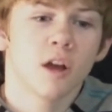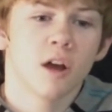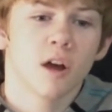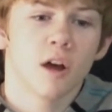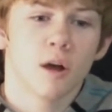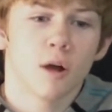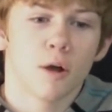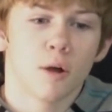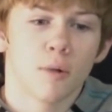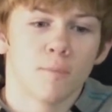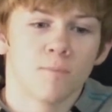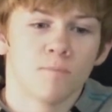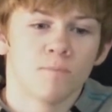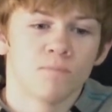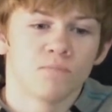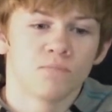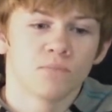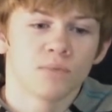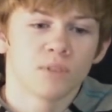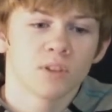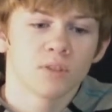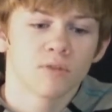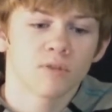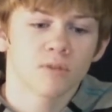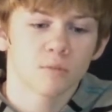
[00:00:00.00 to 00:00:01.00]
from
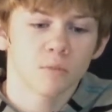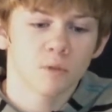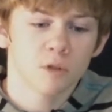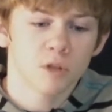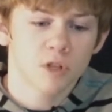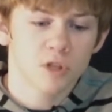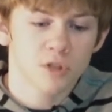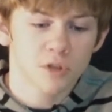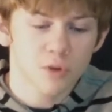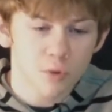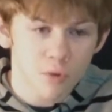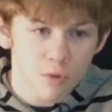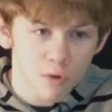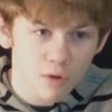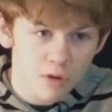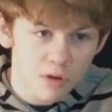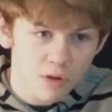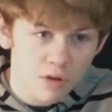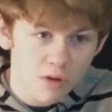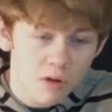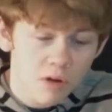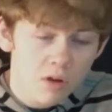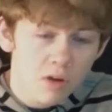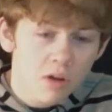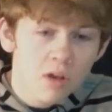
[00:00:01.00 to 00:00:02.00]
the
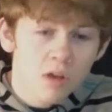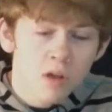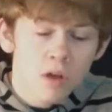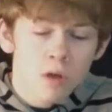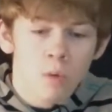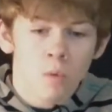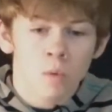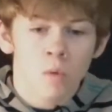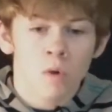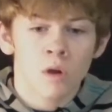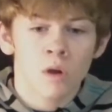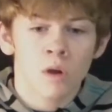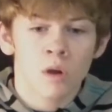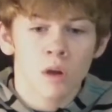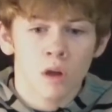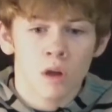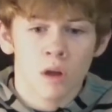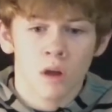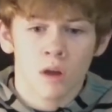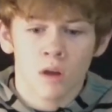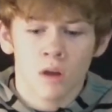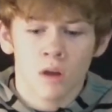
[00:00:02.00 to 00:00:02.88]
shore, two